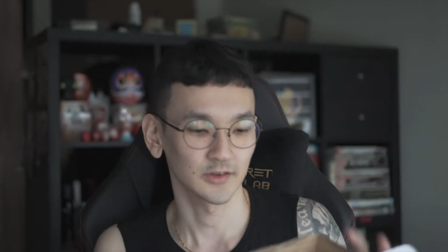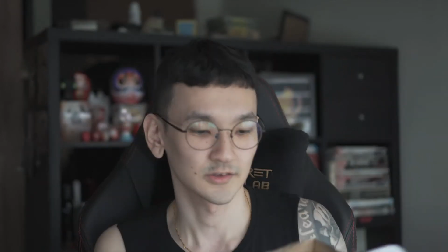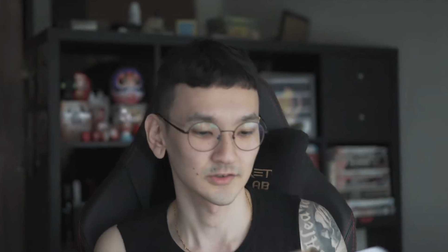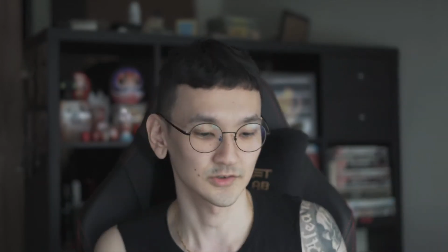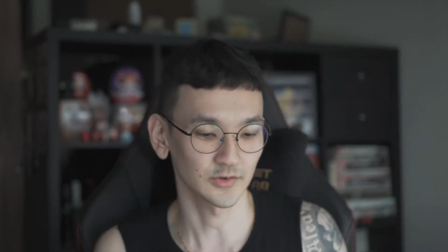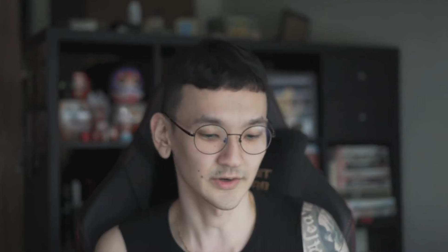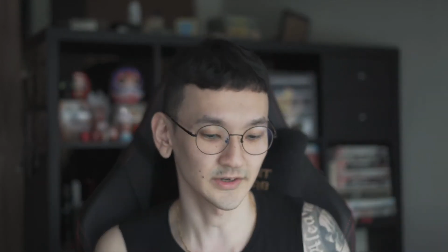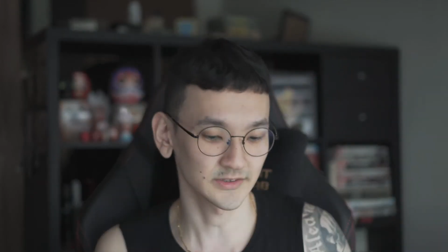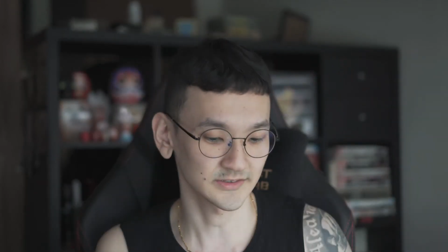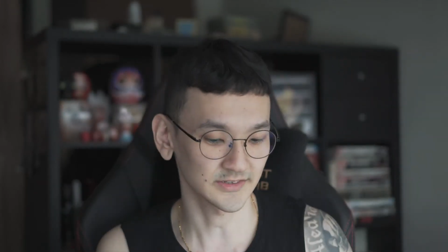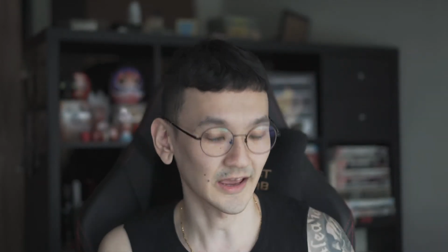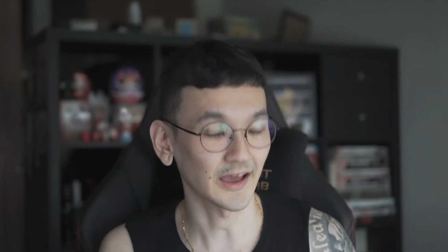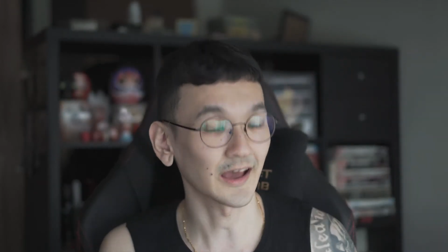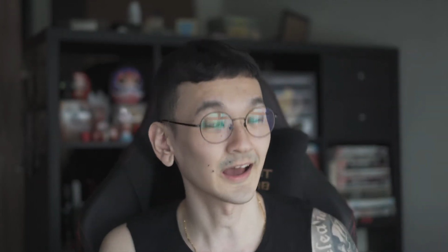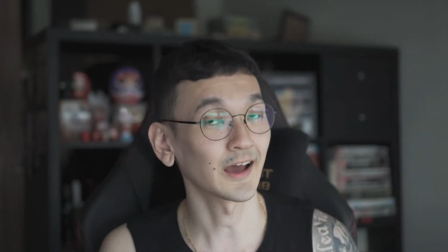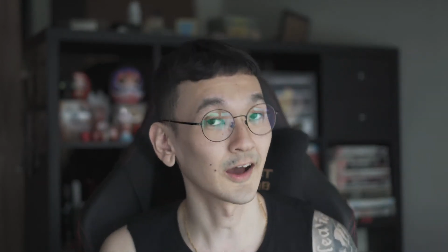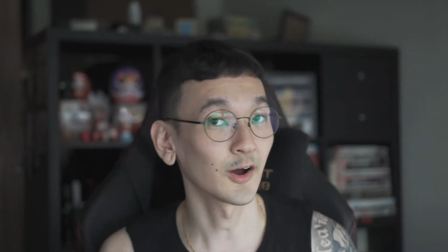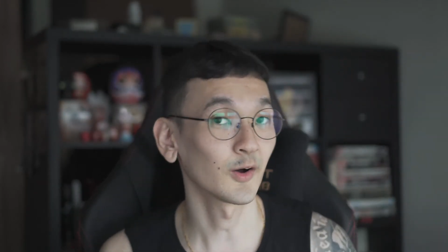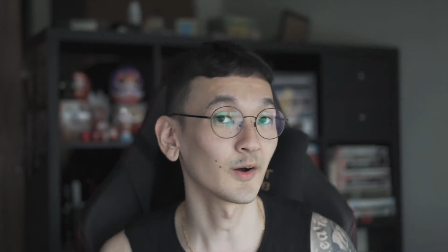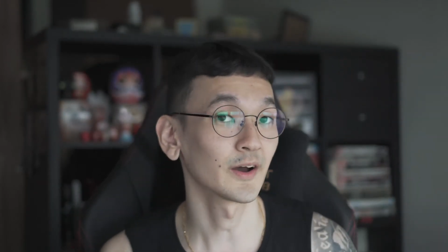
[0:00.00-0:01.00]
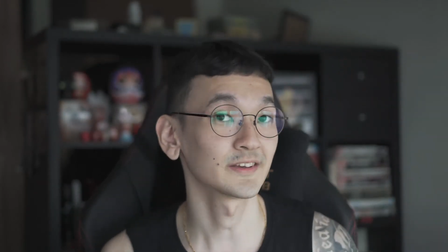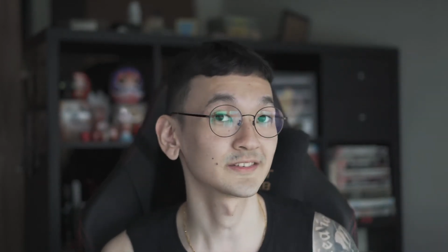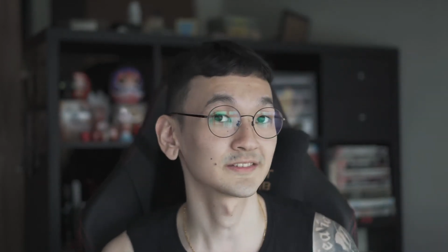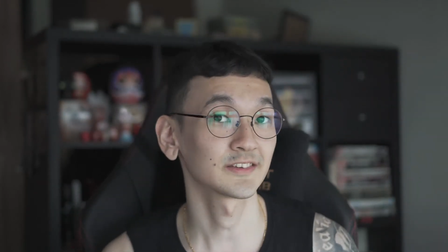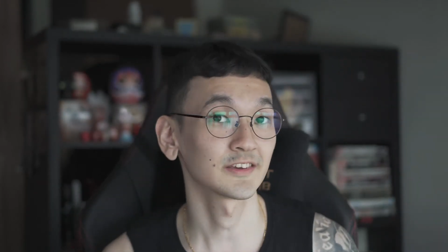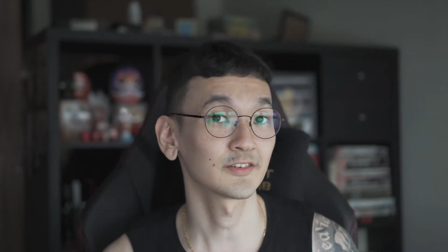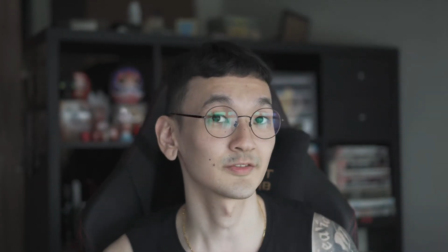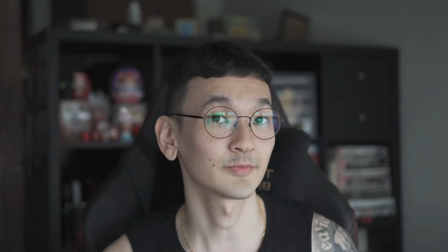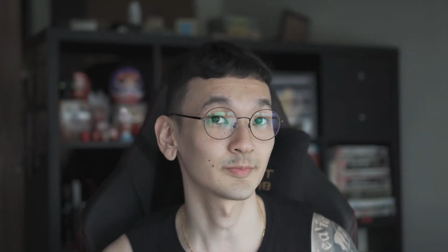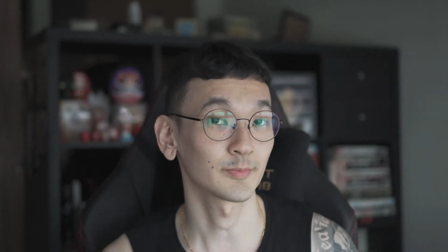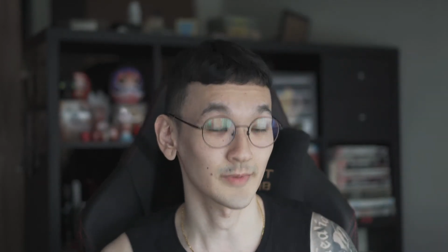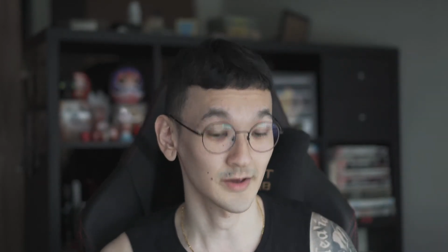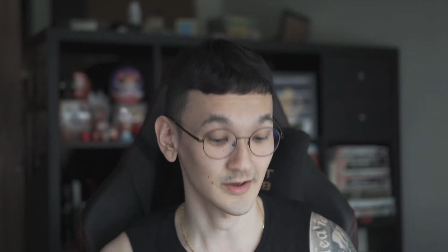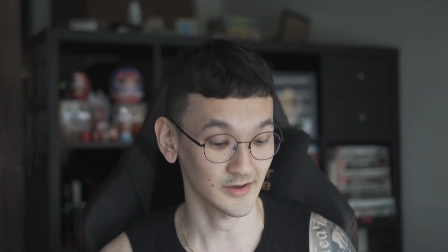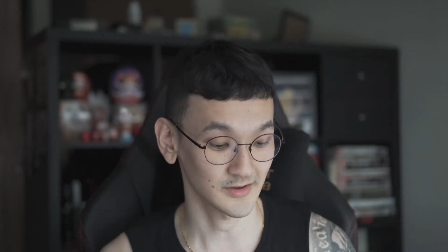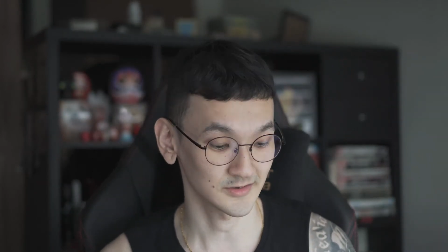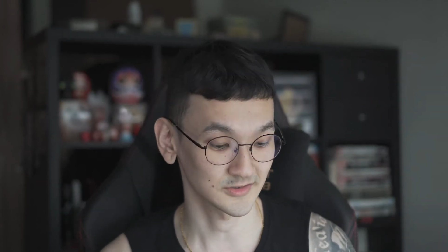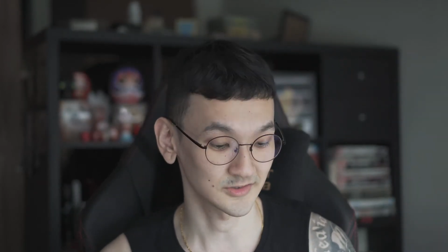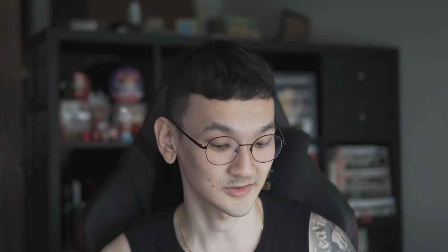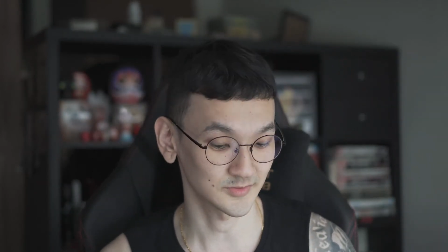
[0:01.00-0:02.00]
So that's how I save
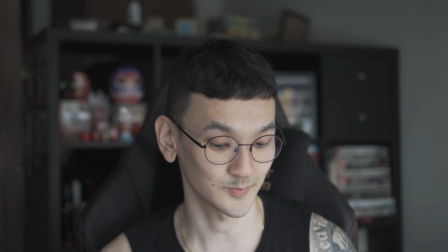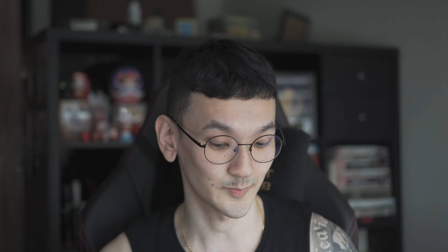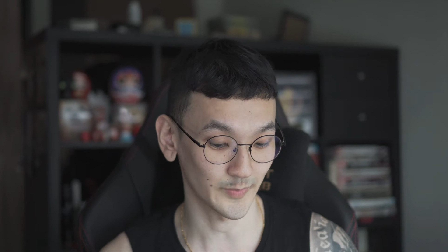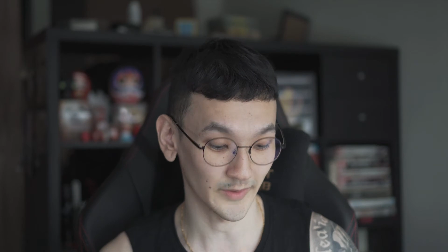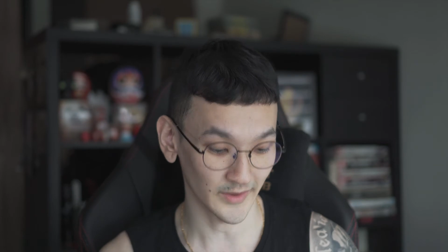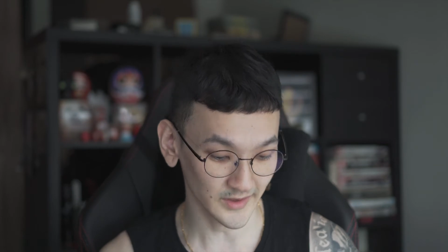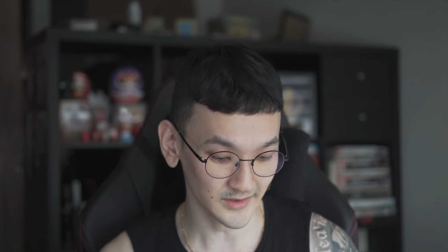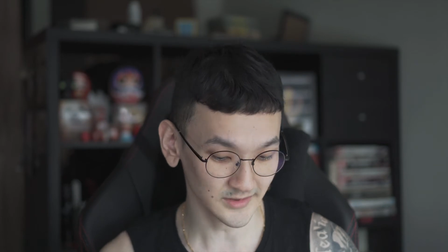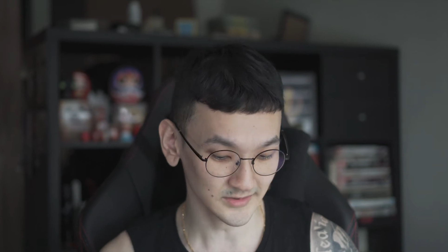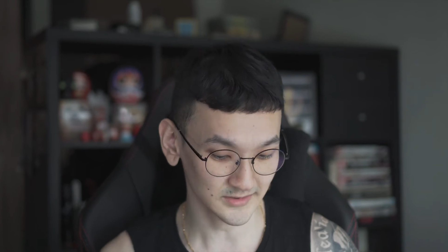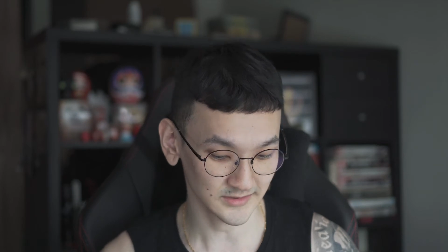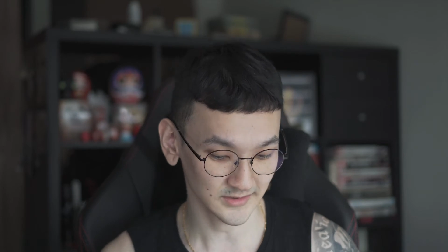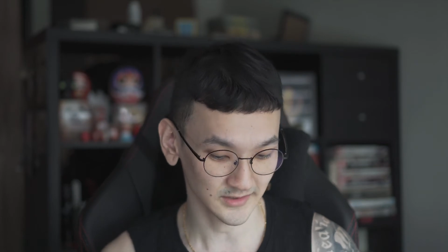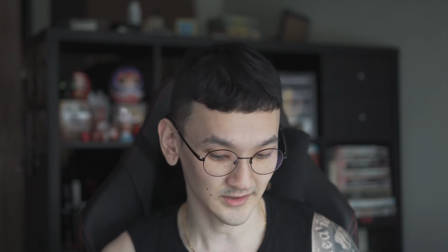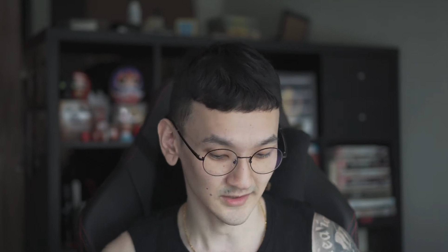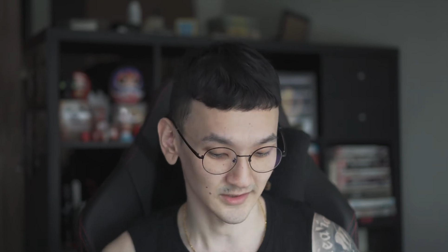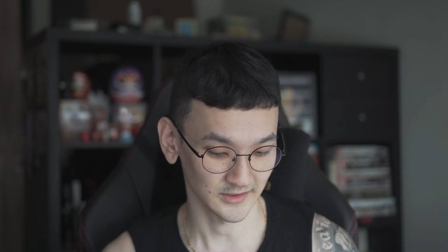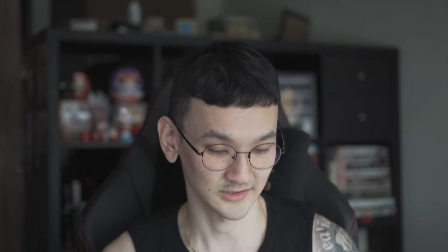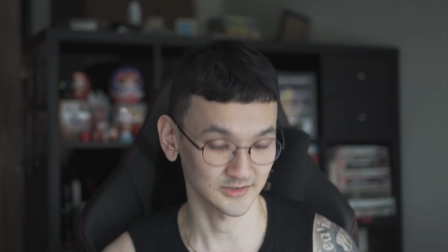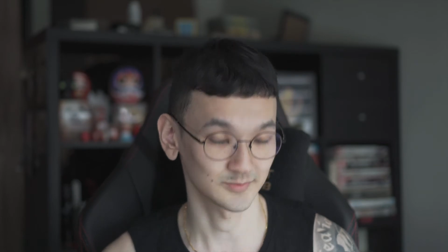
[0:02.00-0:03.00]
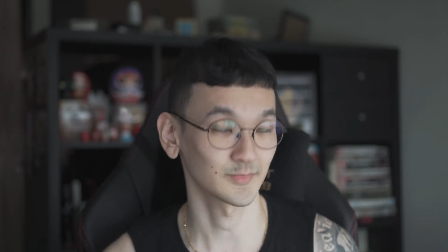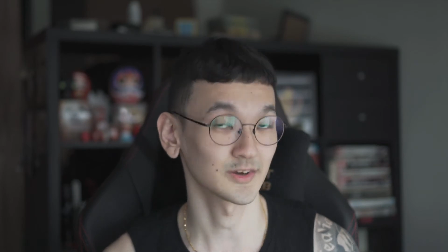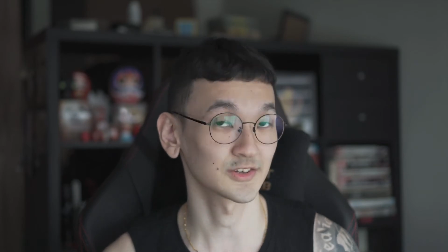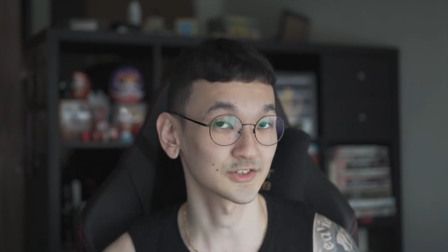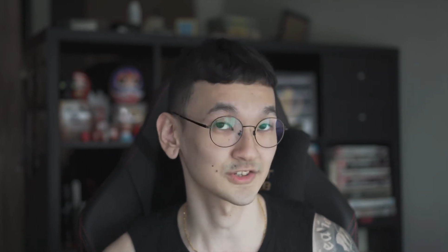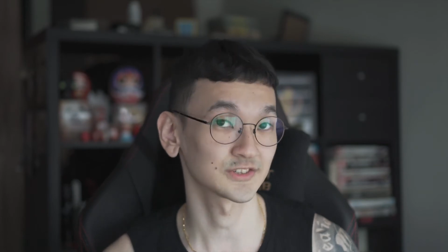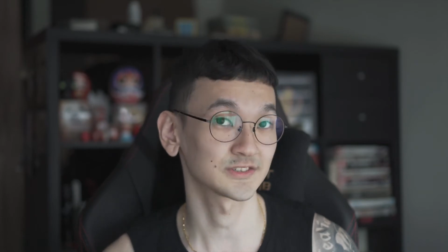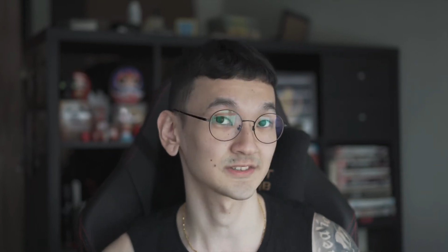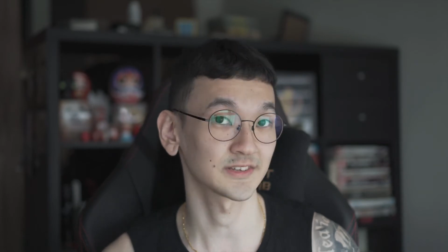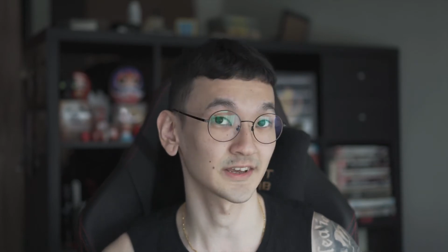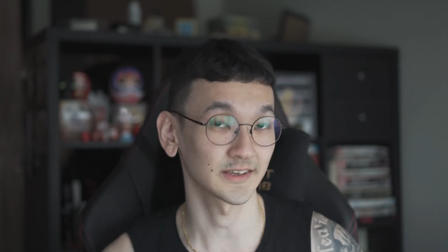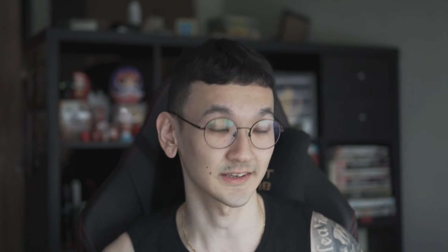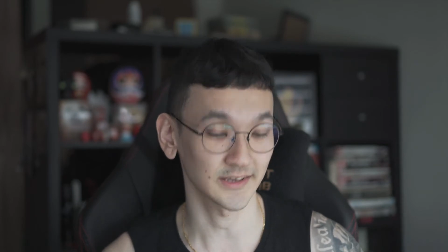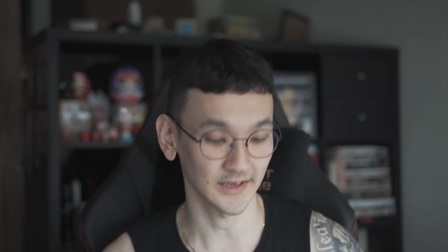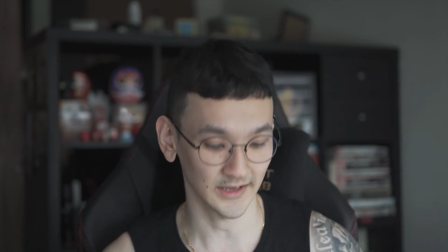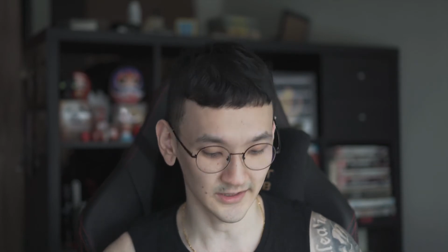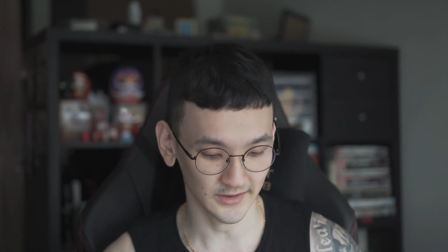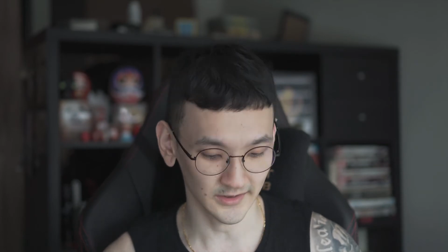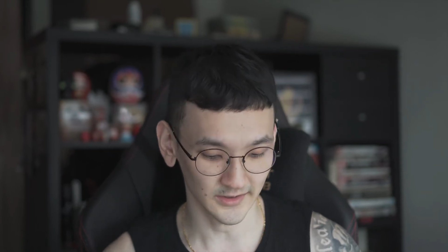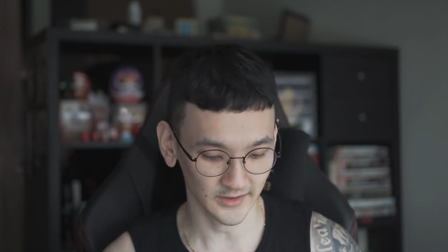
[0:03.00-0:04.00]
my space as much as I
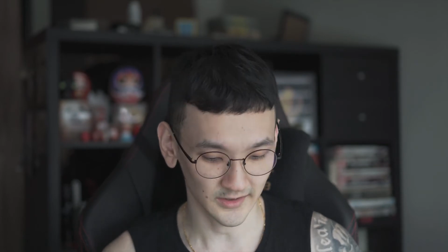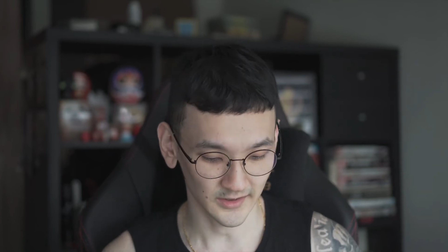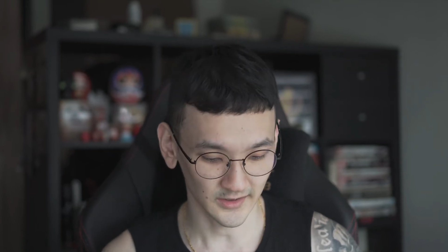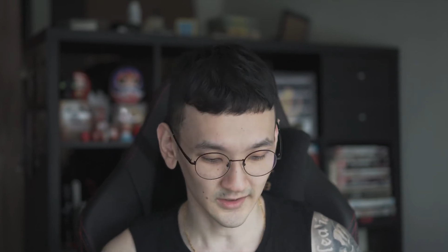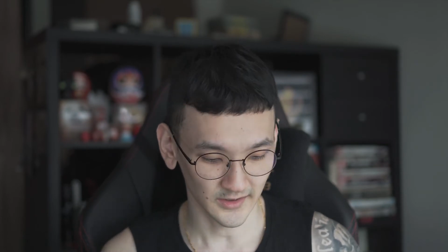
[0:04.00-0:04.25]
can.